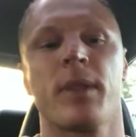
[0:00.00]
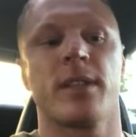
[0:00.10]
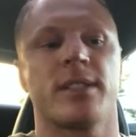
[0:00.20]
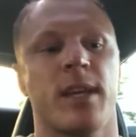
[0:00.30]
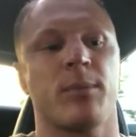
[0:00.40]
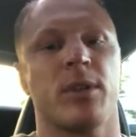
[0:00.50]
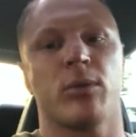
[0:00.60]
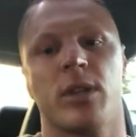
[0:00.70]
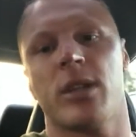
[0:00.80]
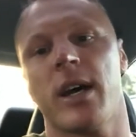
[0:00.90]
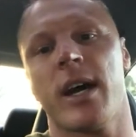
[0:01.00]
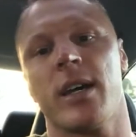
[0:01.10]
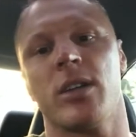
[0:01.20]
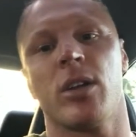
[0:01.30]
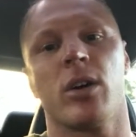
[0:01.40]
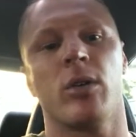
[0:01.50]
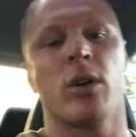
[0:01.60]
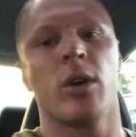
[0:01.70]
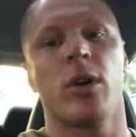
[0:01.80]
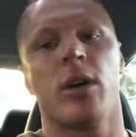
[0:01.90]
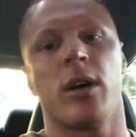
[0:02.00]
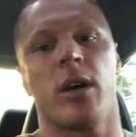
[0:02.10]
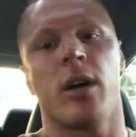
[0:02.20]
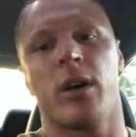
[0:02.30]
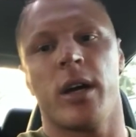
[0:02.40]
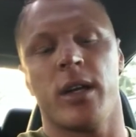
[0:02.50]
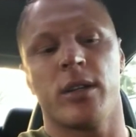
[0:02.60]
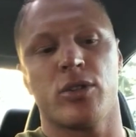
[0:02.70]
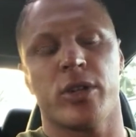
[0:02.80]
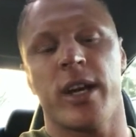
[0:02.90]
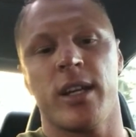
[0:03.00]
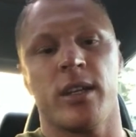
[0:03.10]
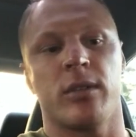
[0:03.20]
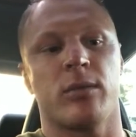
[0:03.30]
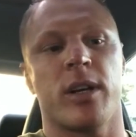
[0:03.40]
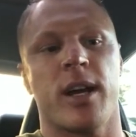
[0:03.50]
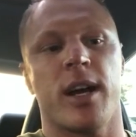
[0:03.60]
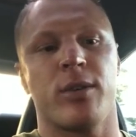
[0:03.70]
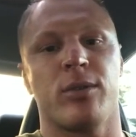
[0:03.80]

Same thing with the diet, you know, and training. Right now